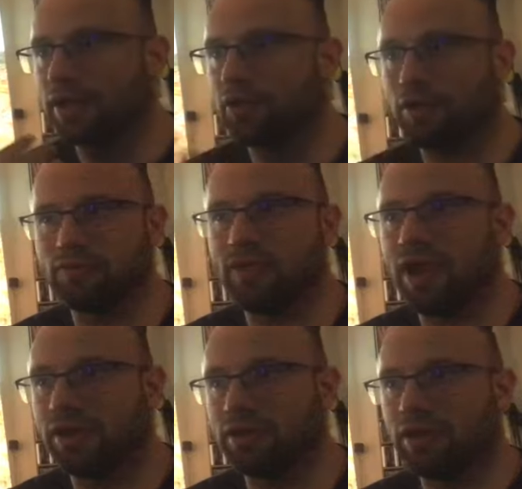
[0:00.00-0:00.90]
couldn't
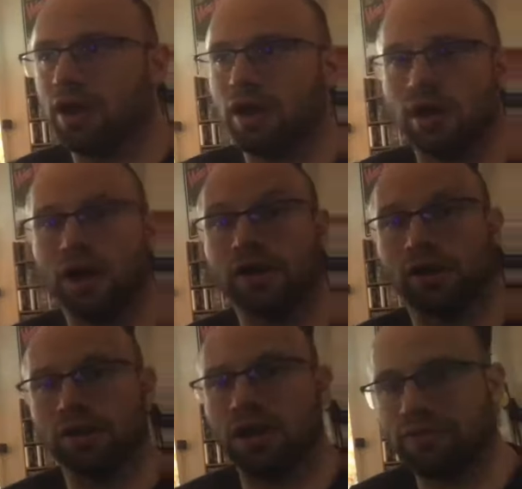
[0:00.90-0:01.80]
find a
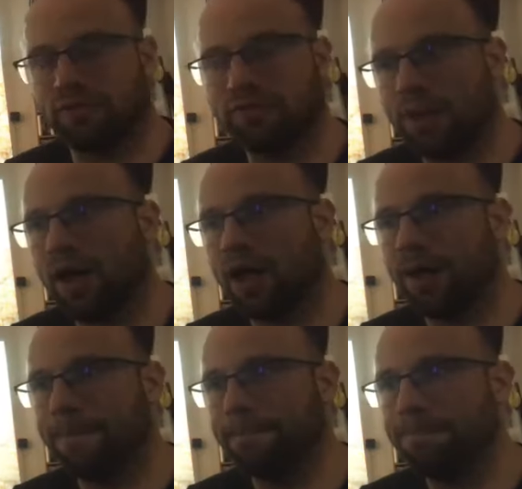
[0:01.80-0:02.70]
good enough
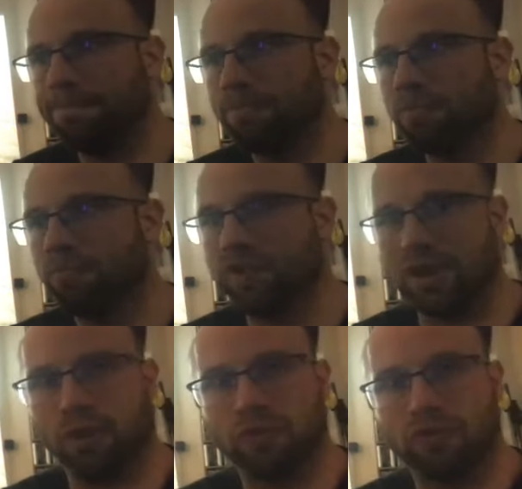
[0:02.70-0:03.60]

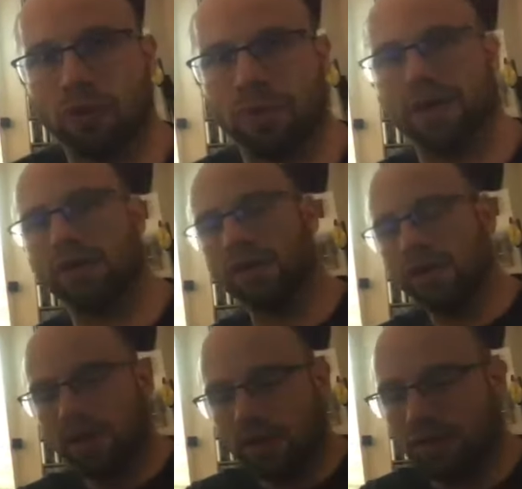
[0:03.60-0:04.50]
video showing
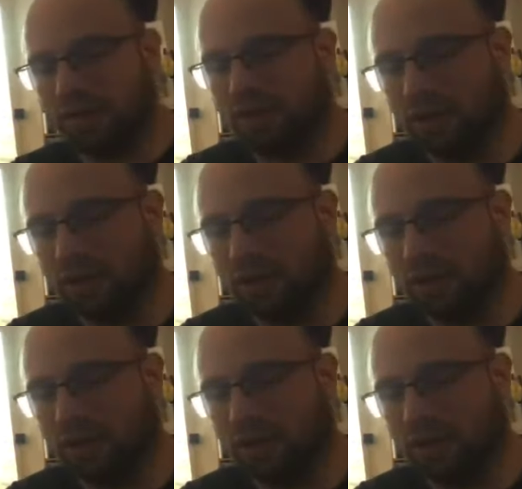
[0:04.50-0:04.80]
the